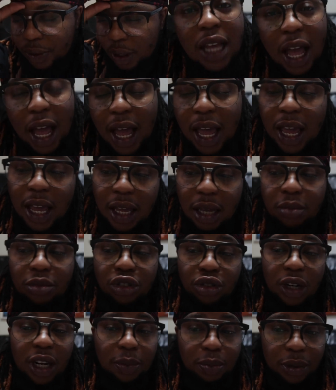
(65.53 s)
I had him
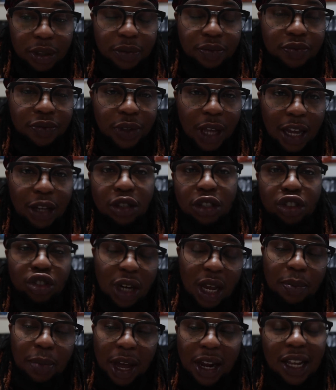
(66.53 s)
trapping. I used to
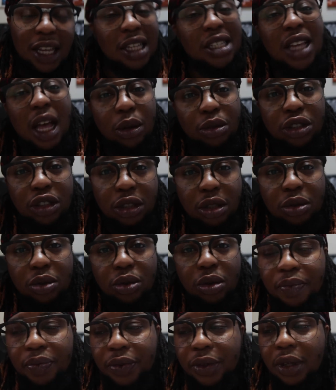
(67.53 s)
trap out of his house too.
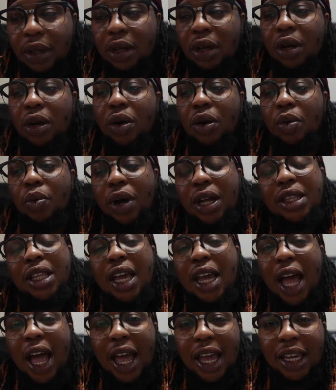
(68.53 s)
One
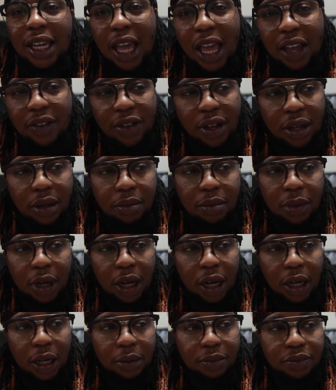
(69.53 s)
day I had gave him
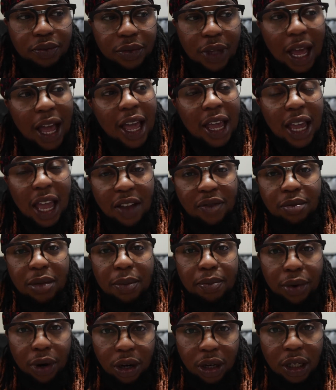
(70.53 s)

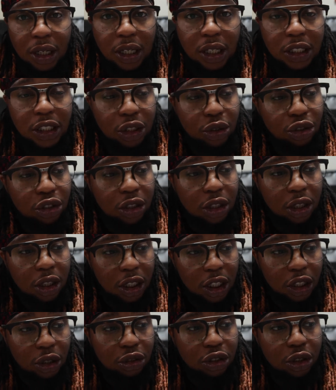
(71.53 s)
a burner because he
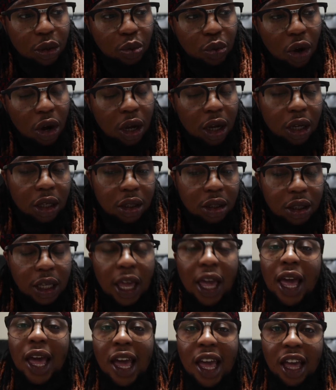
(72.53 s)
used to walk
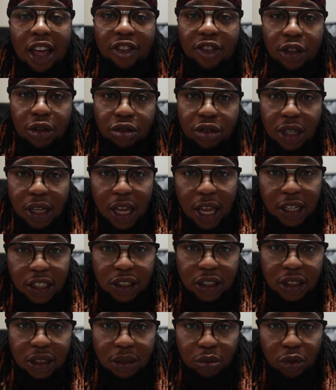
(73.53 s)
the Ave. He used to
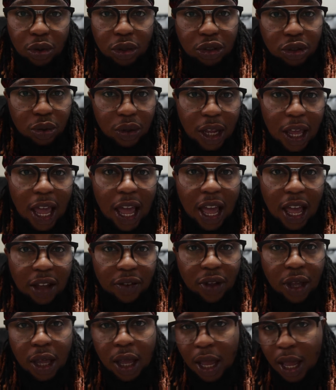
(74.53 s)
catch the smokers on the
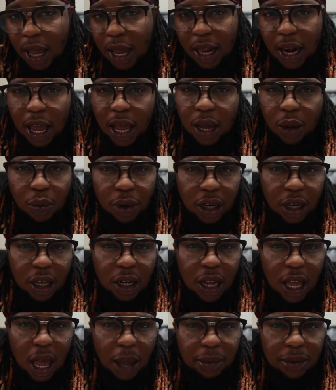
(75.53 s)
Ave. And I ain't want nothing
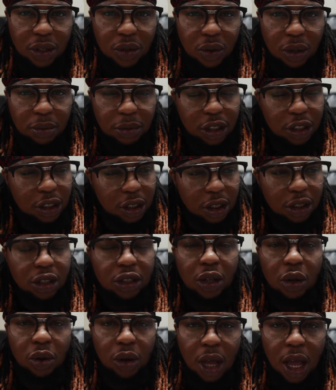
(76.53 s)
to happen to him and shit.
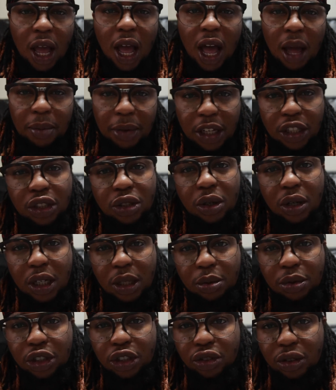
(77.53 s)
So I made sure he
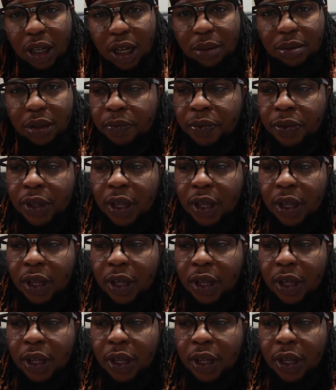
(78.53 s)
was strapped.